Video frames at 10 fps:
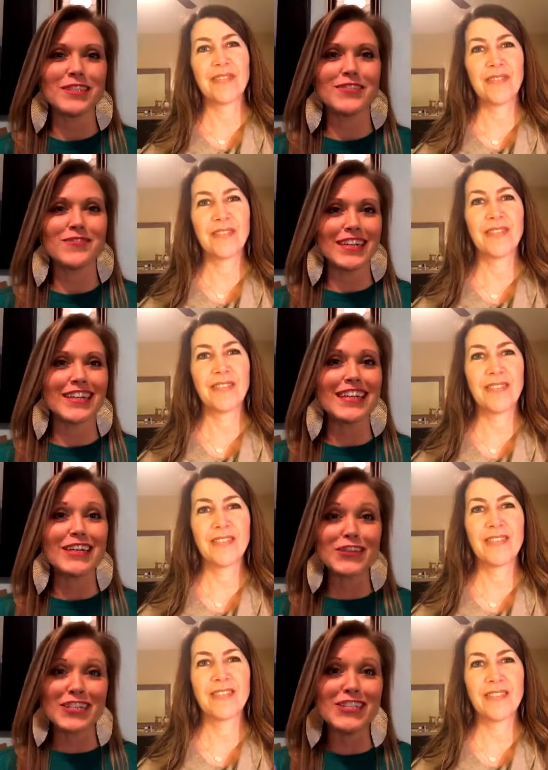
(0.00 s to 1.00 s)
Speaker 1: very
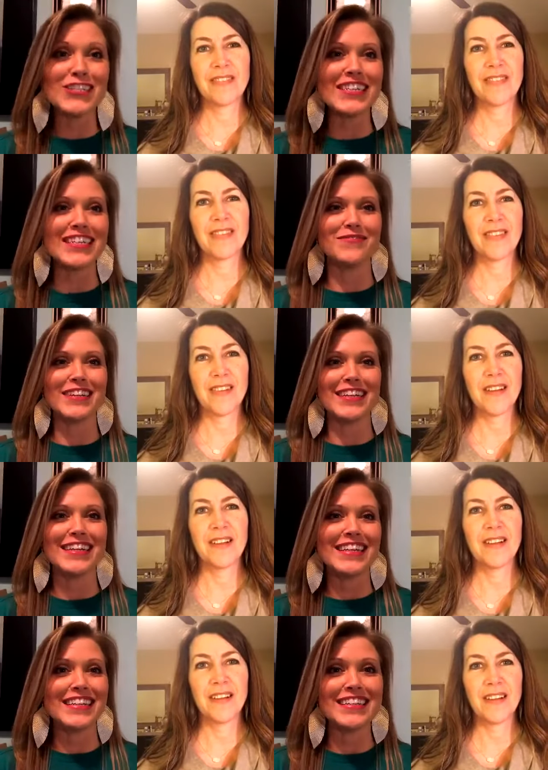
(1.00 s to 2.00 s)
crunchy and very
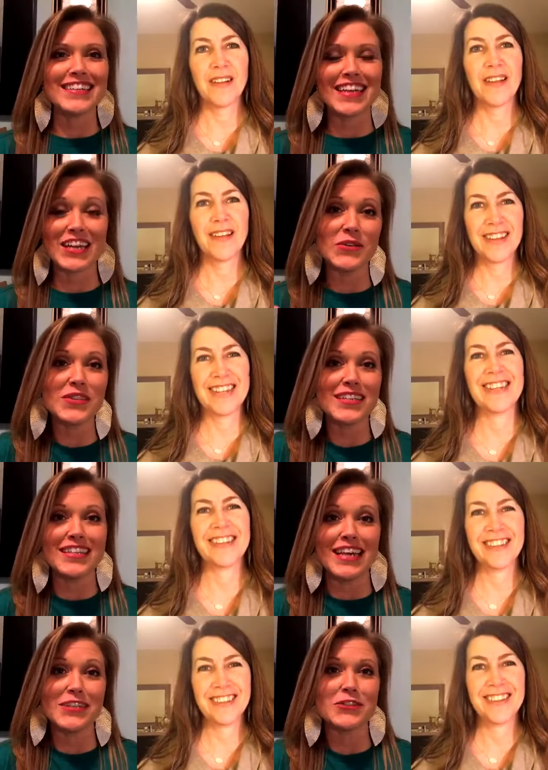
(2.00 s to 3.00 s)
into health and
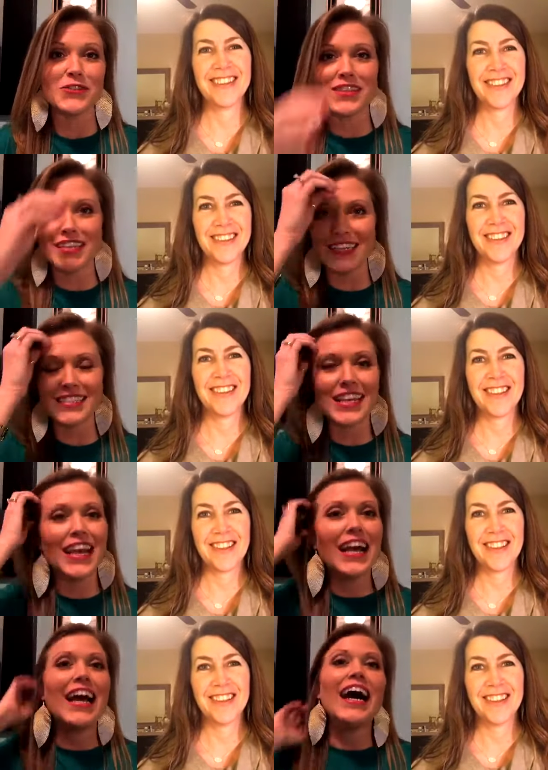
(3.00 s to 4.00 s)
natural things.
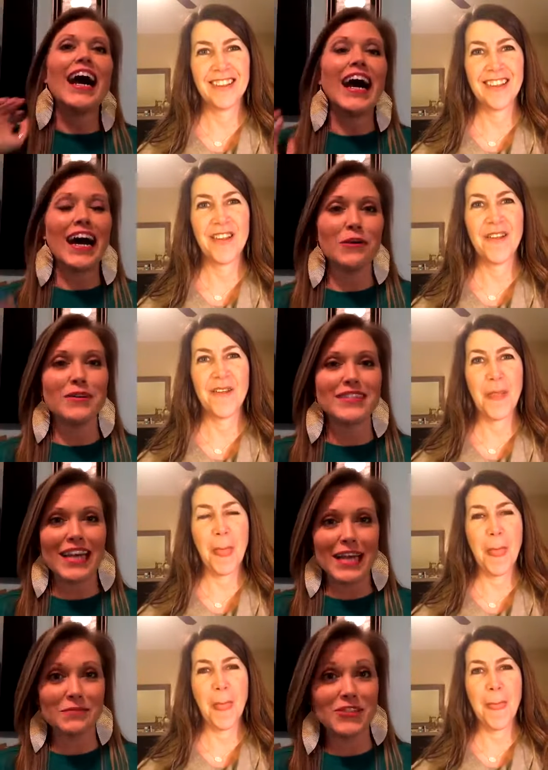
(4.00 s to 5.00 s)
I was
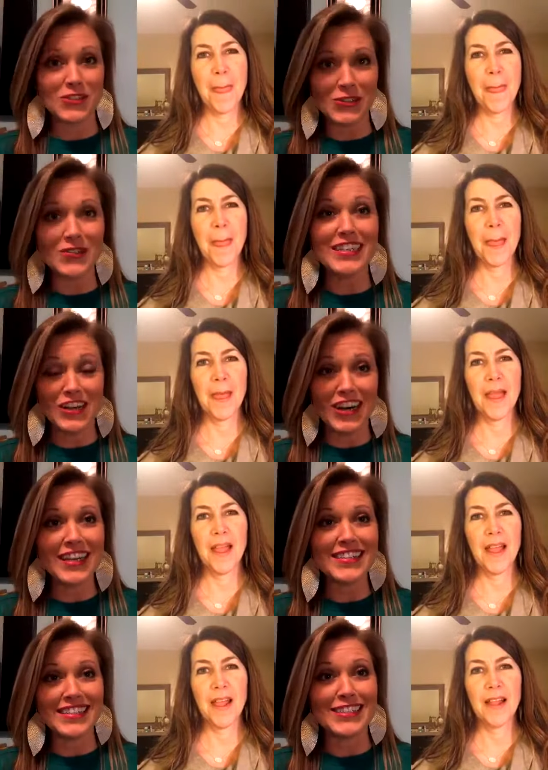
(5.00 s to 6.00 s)
absolutely not
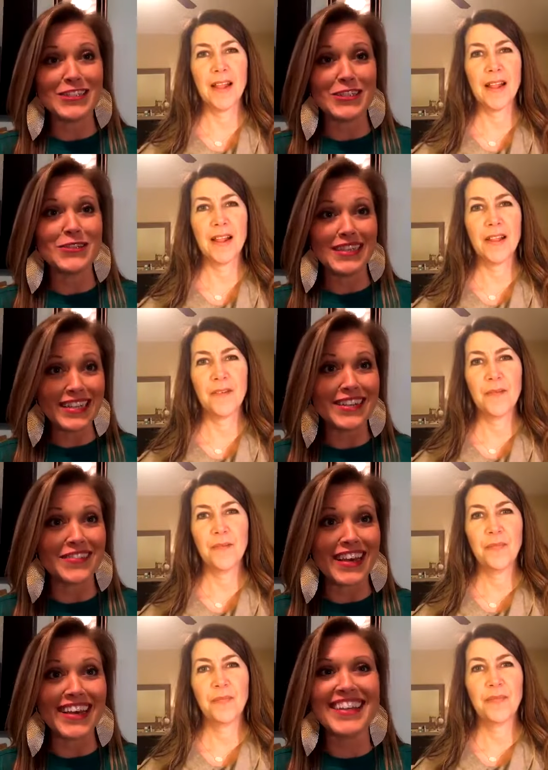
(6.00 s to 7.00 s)
into any of
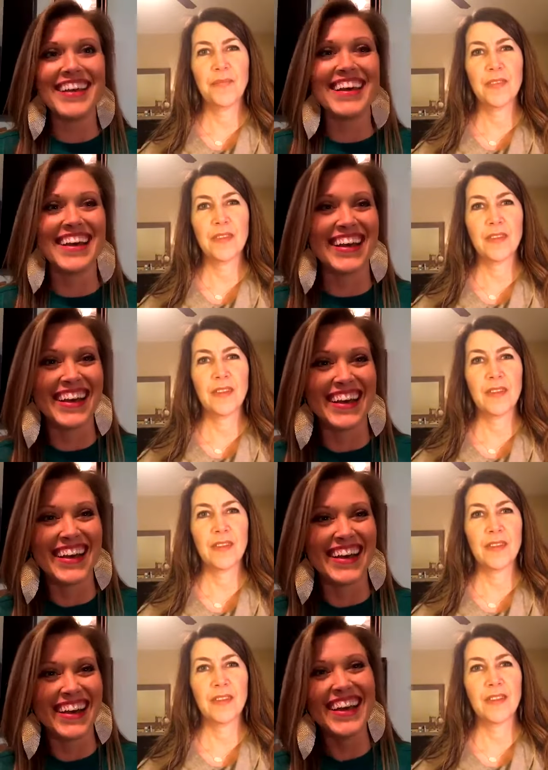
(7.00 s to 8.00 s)
that.
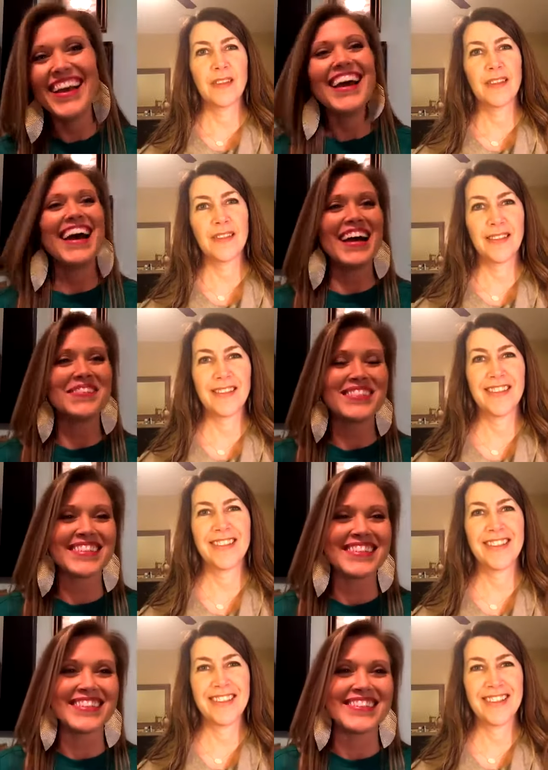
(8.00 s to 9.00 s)

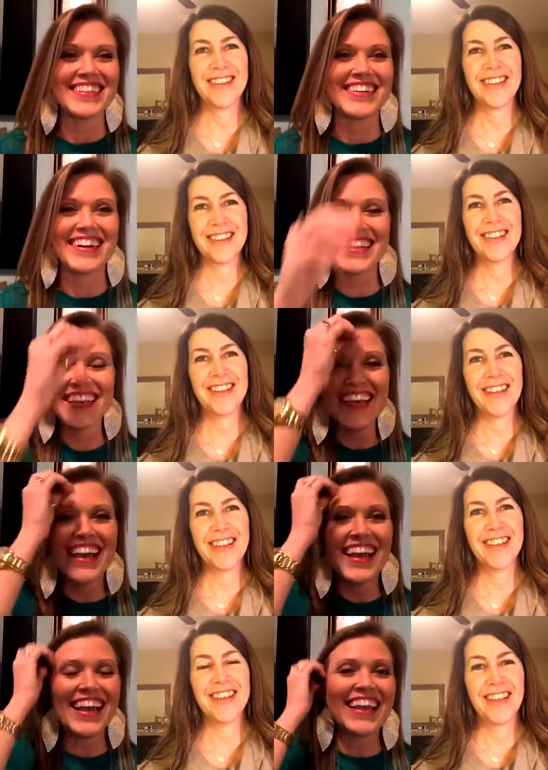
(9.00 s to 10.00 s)
Absolutely not.
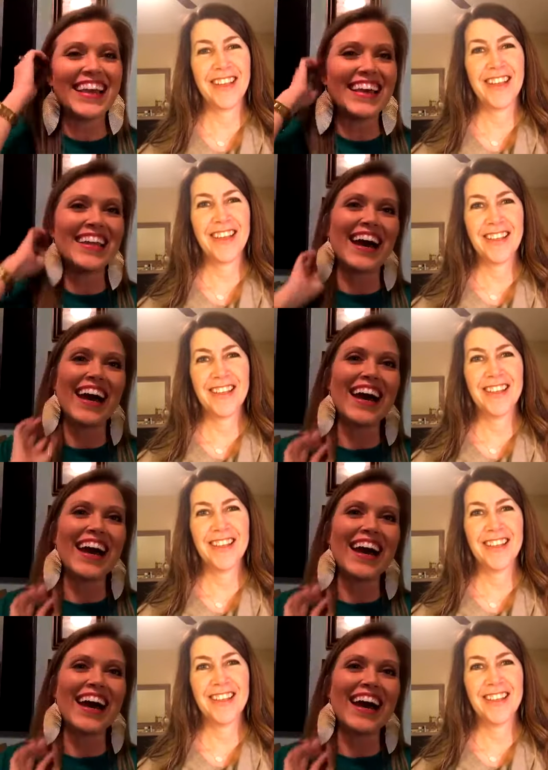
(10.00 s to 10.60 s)
And I